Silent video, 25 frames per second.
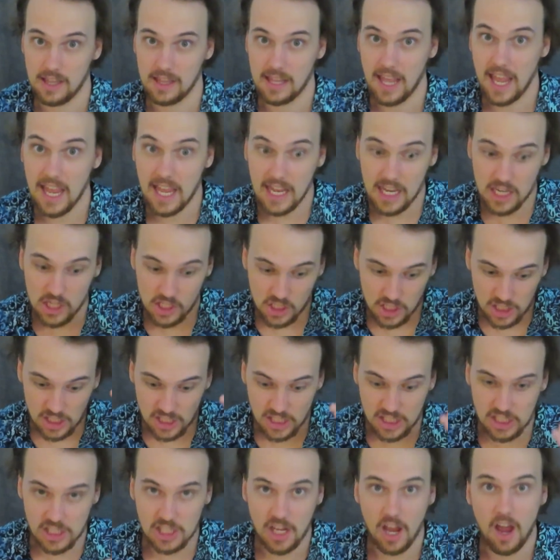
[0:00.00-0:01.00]
They
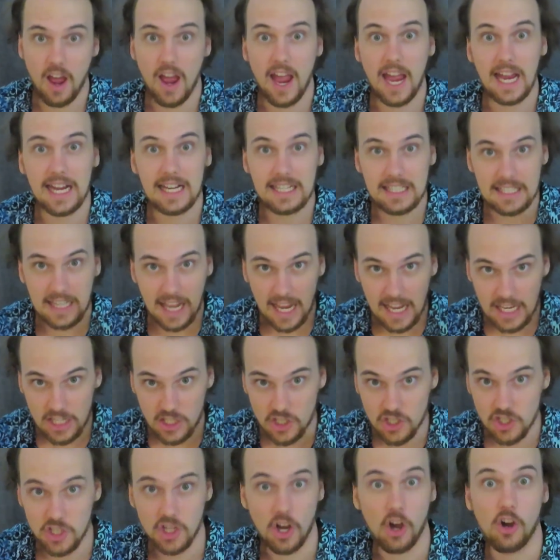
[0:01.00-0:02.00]
designed
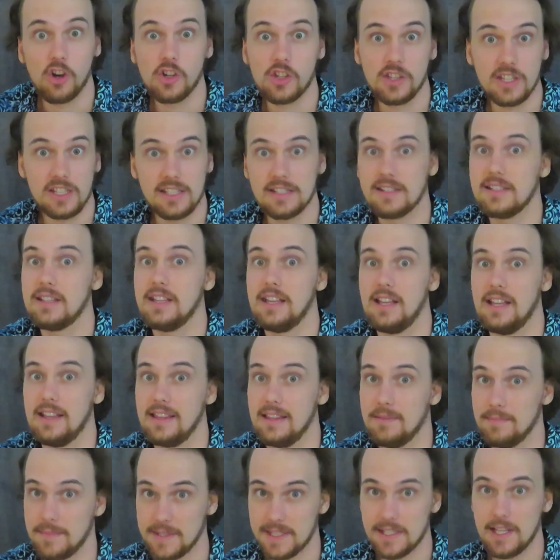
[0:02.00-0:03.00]
and dug this
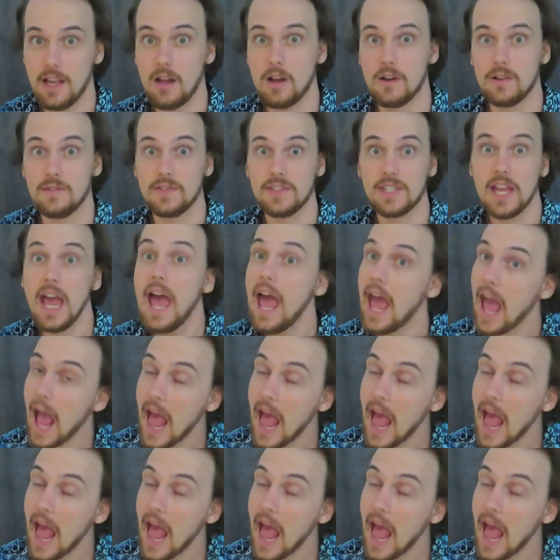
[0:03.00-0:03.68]
thing themselves,